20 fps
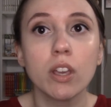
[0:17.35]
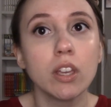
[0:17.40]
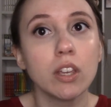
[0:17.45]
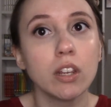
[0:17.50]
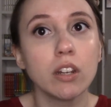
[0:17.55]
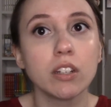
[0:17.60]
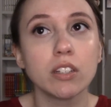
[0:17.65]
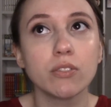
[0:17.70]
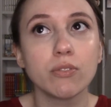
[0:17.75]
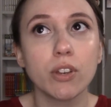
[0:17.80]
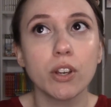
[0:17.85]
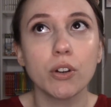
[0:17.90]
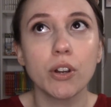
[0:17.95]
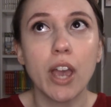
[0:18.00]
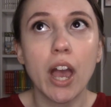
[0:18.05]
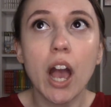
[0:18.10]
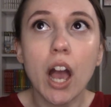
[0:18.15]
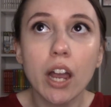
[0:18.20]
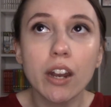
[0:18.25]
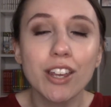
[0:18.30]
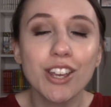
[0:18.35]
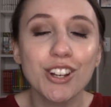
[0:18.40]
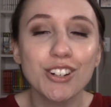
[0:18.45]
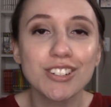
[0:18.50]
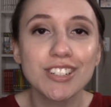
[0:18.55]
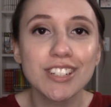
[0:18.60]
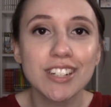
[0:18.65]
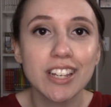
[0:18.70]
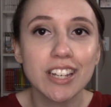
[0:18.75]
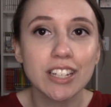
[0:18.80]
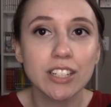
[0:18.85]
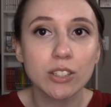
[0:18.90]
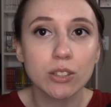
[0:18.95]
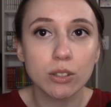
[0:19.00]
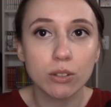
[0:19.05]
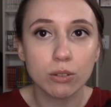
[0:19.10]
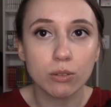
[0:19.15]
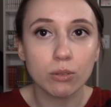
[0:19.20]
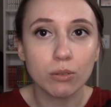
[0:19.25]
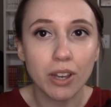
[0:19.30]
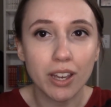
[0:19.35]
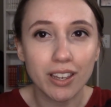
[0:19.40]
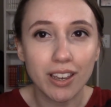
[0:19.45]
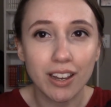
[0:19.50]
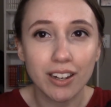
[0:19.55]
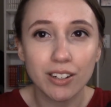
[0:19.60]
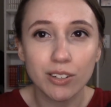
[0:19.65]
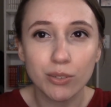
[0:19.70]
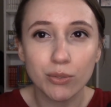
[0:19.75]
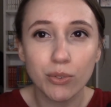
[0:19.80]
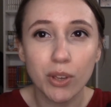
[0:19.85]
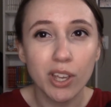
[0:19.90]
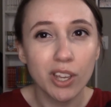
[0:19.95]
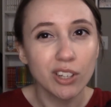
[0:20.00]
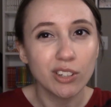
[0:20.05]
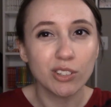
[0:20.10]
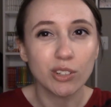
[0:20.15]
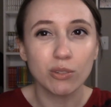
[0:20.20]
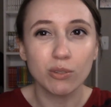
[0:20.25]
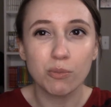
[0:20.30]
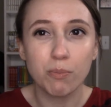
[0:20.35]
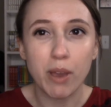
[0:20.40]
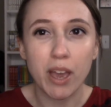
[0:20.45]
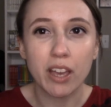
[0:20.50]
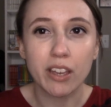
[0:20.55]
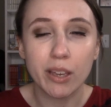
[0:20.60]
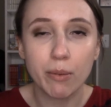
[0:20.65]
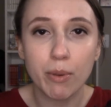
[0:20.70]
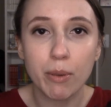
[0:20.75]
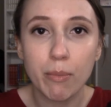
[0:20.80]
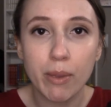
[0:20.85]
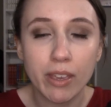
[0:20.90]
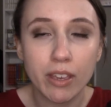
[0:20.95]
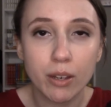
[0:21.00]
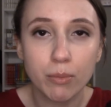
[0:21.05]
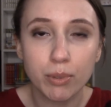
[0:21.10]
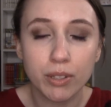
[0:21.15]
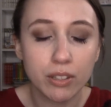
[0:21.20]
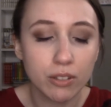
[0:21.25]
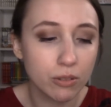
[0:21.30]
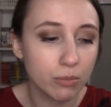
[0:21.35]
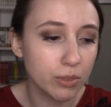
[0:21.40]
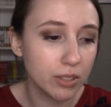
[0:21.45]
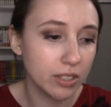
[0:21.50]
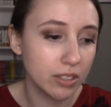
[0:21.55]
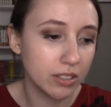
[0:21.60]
It is very hot here today, so I kind of toned back on my makeup a little bit.